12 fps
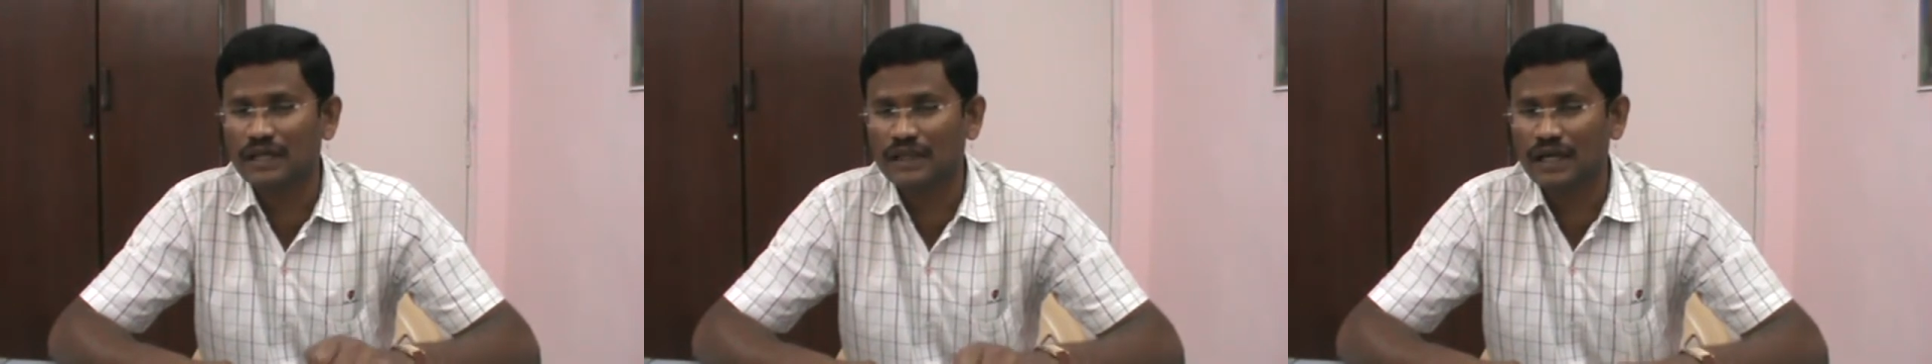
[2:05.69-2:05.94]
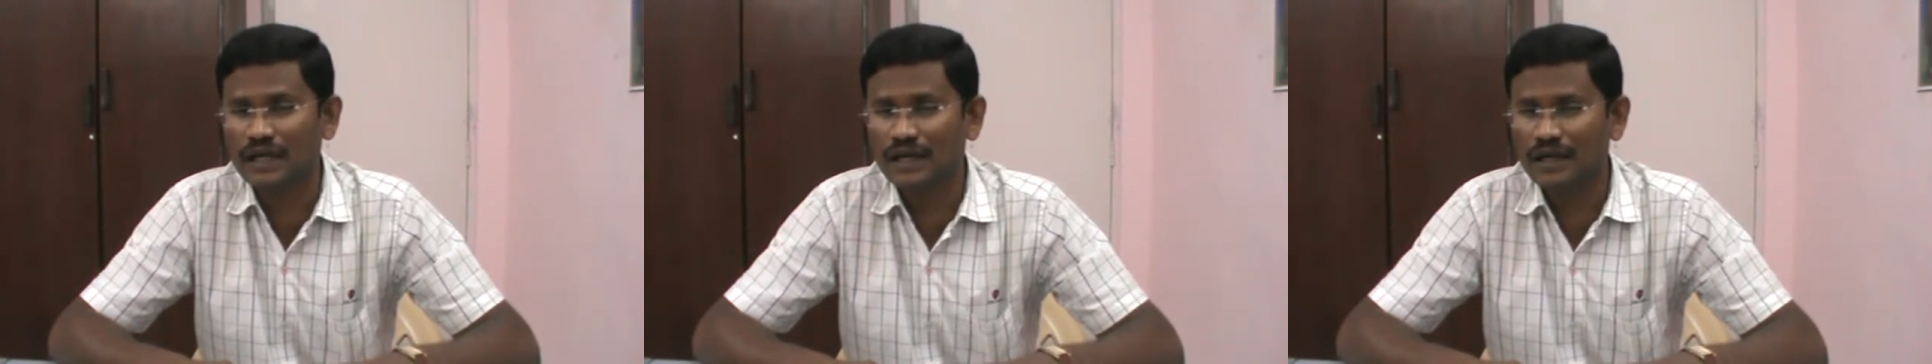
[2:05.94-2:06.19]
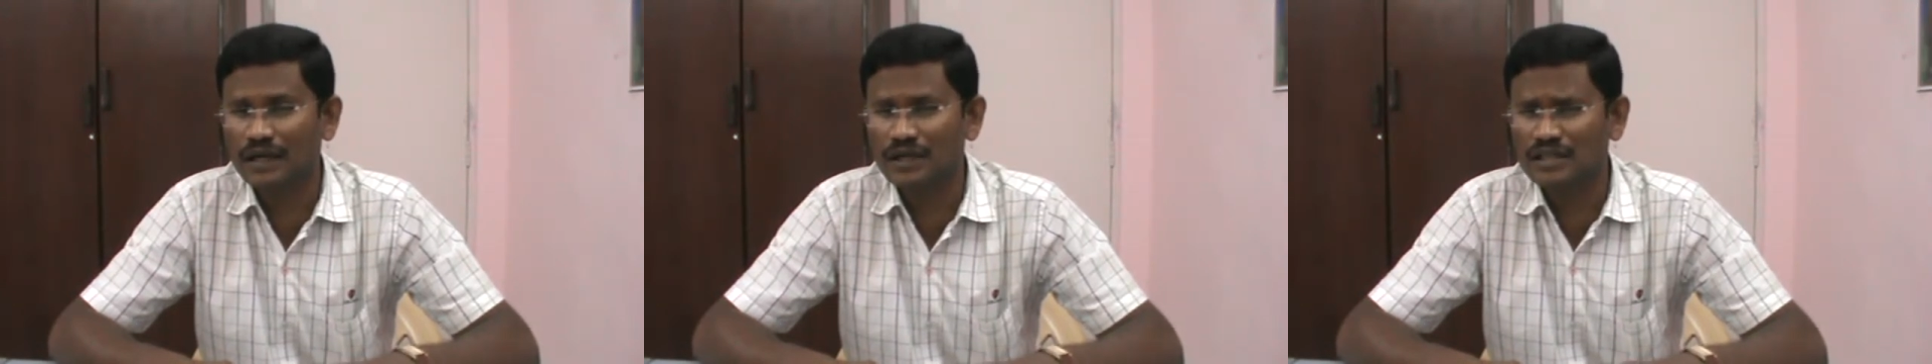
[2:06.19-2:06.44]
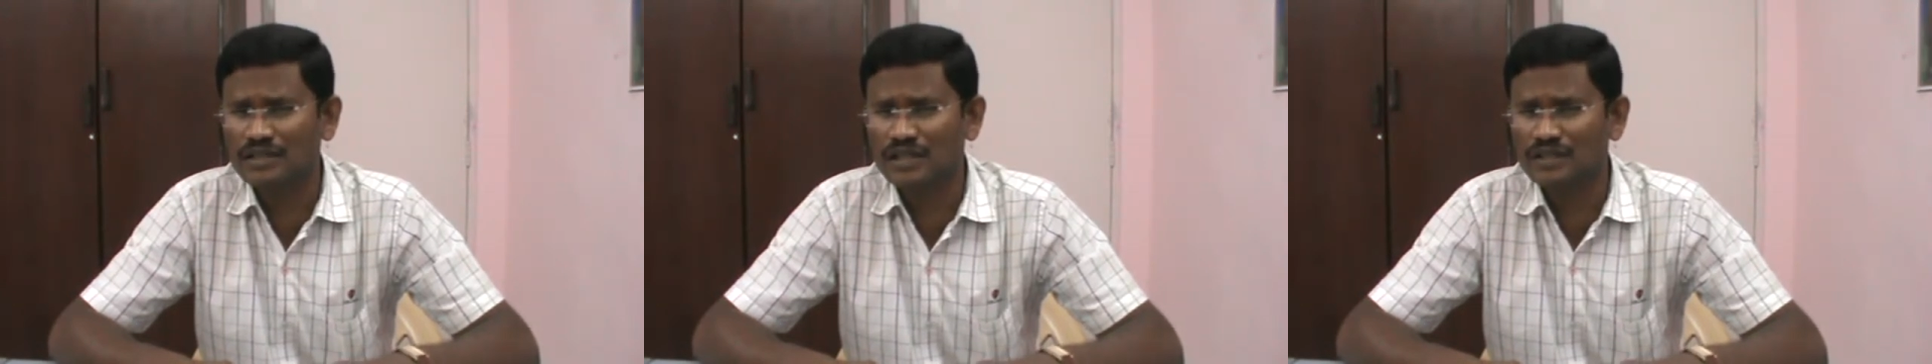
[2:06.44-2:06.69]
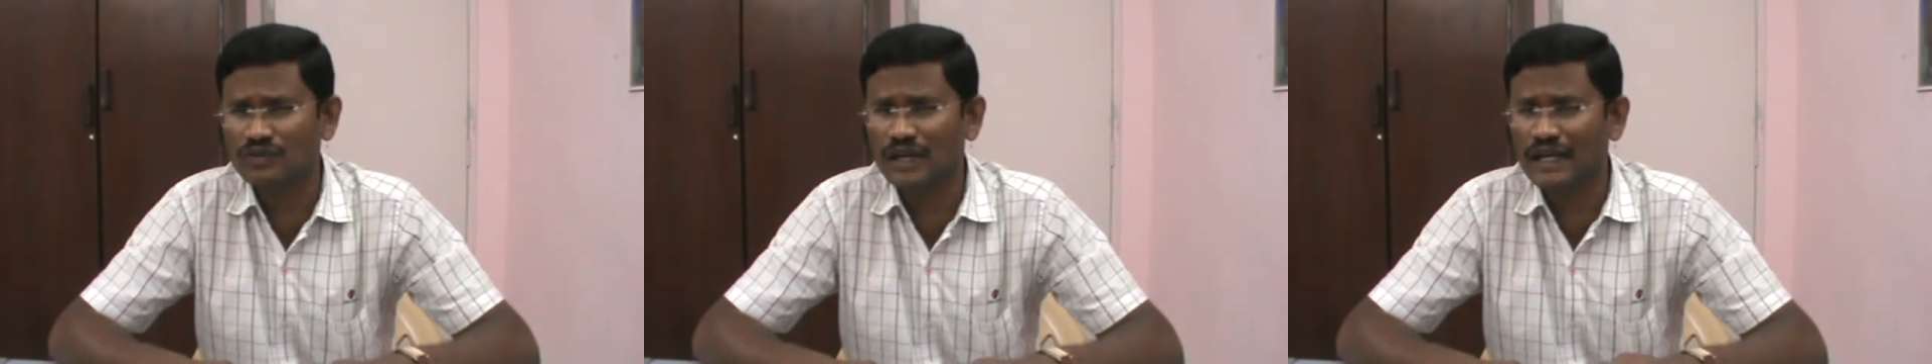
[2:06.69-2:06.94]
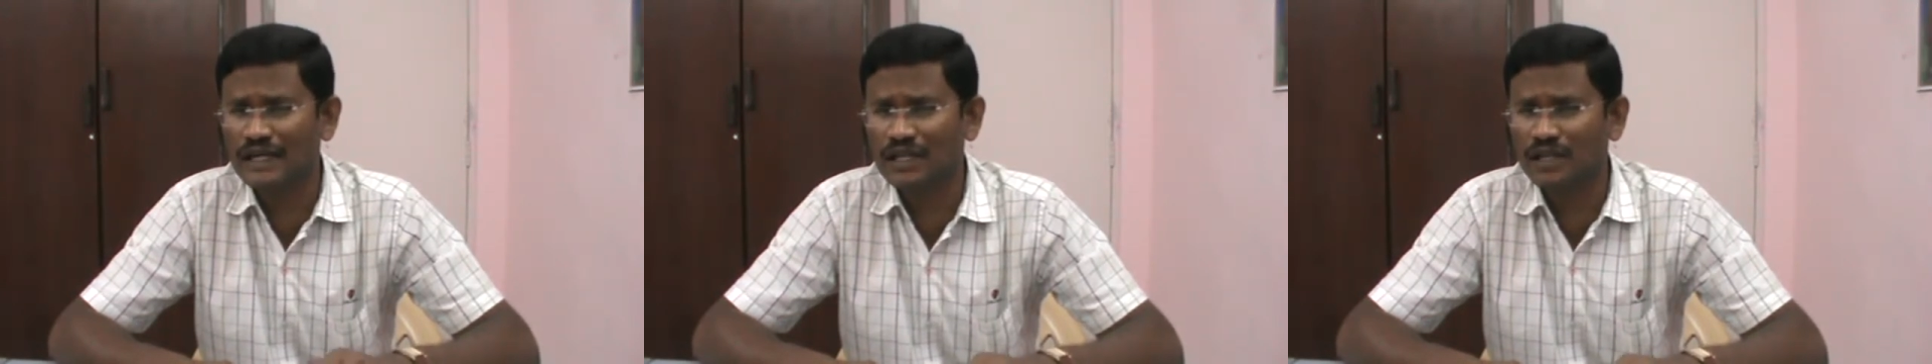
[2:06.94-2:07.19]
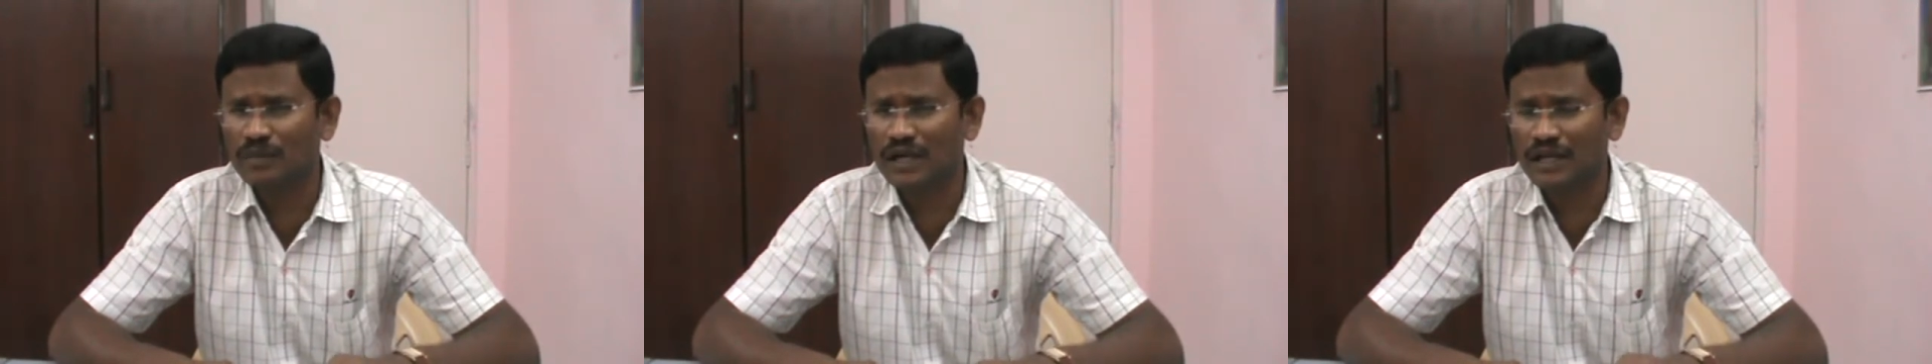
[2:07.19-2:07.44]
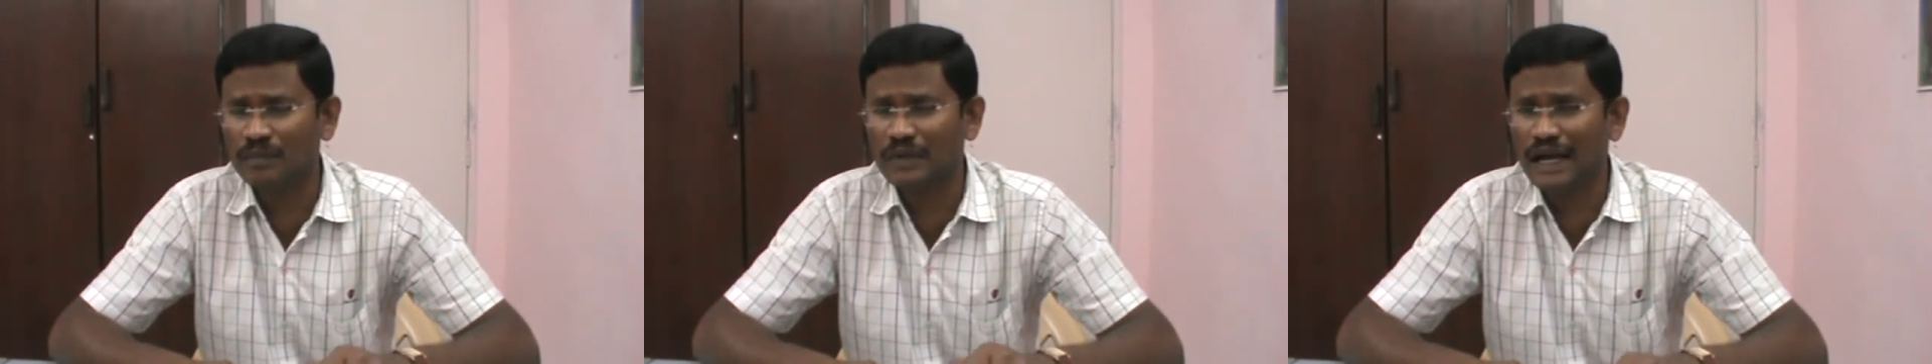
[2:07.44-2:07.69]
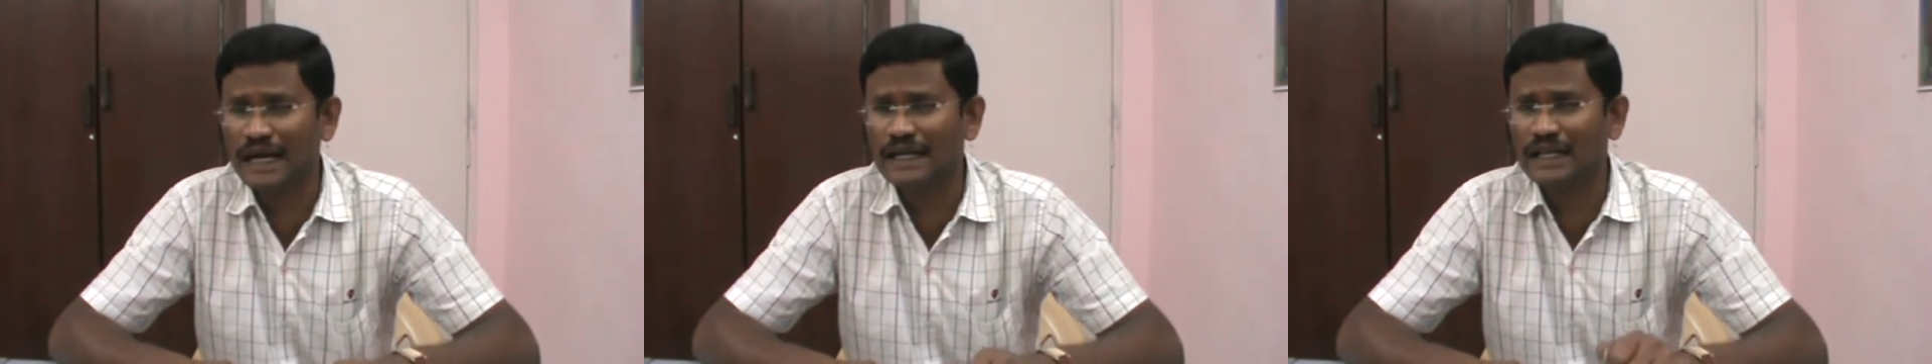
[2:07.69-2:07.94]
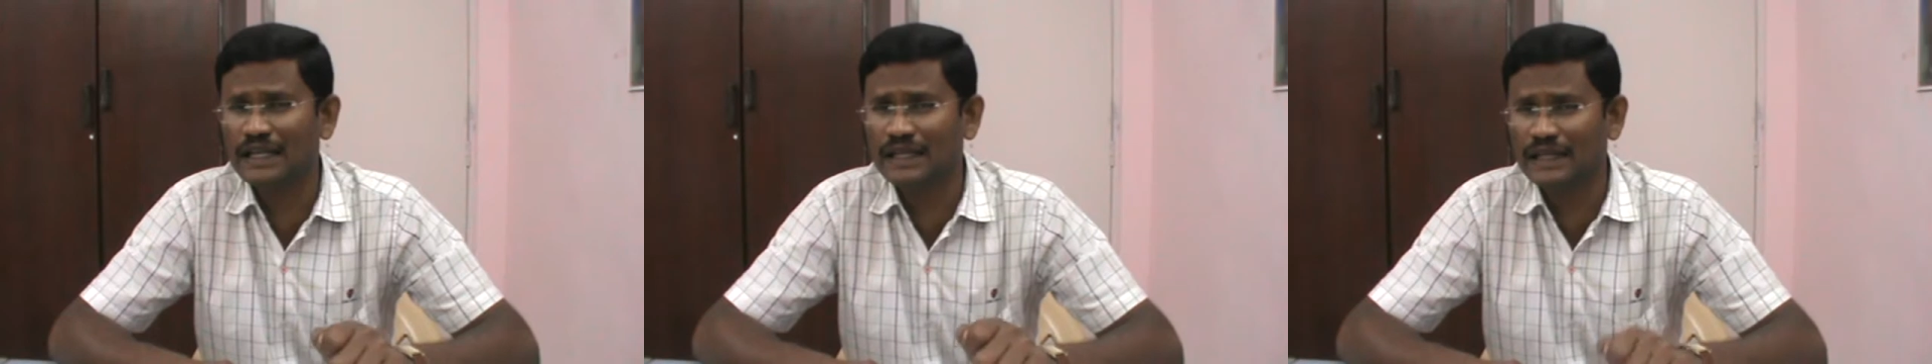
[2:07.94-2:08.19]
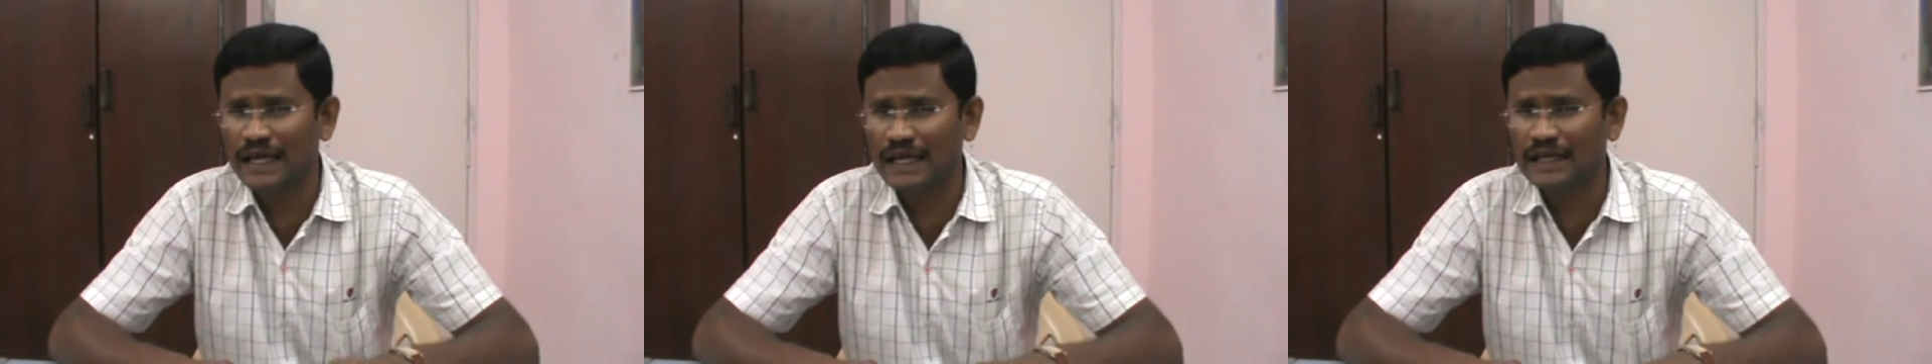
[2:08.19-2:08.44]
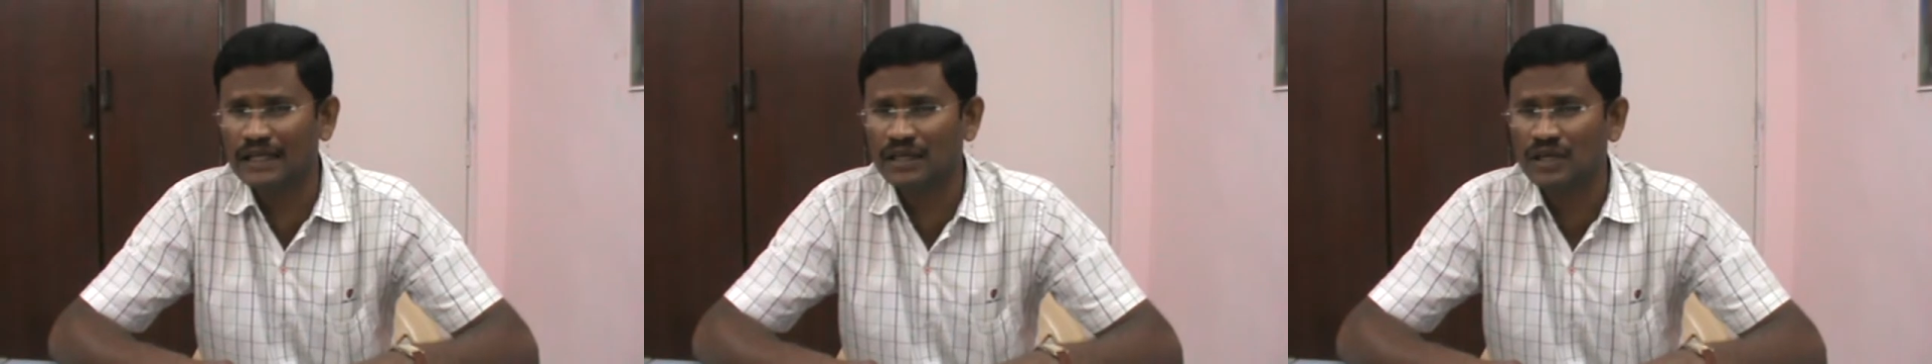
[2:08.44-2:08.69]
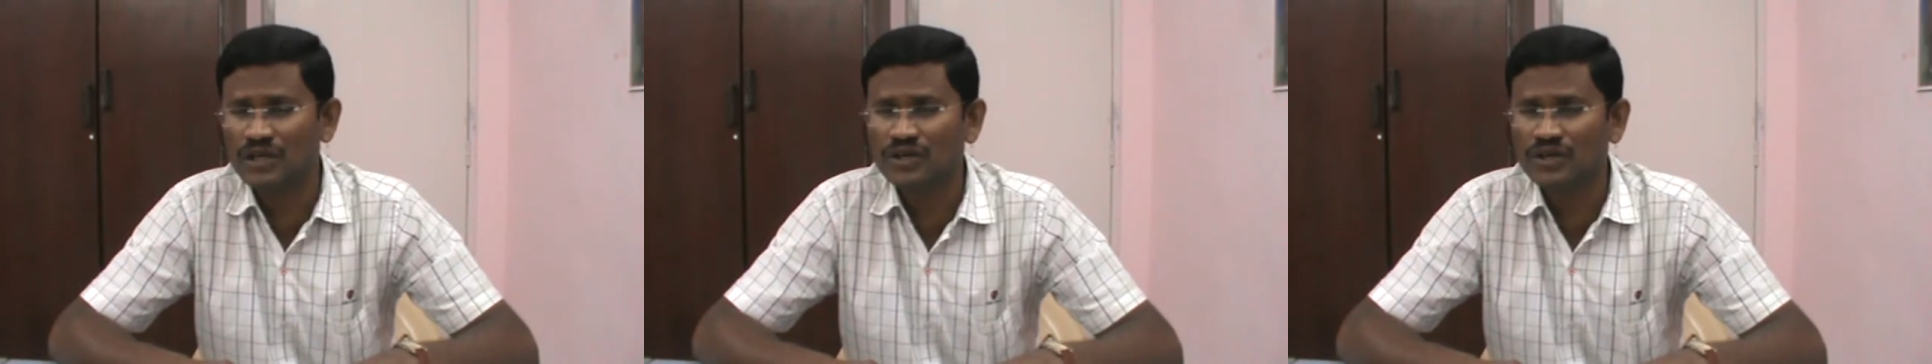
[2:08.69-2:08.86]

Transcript: In the concurrent list there is one entry by name entry 8